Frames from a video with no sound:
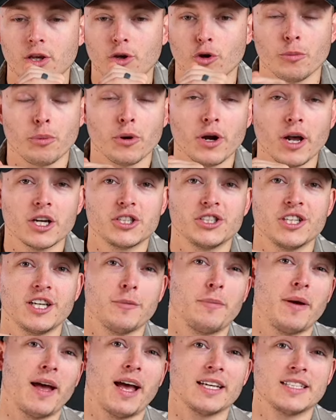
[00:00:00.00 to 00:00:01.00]
Your production
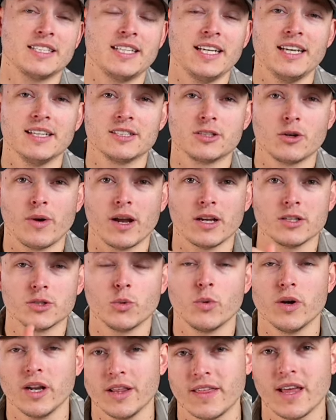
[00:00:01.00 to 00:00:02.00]
capacity is around
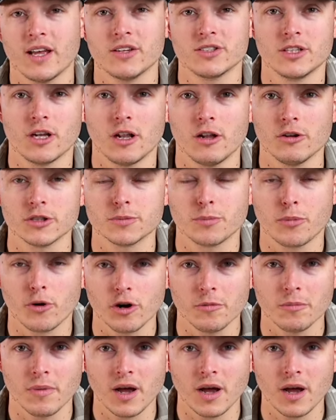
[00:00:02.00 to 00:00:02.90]
$20,000 per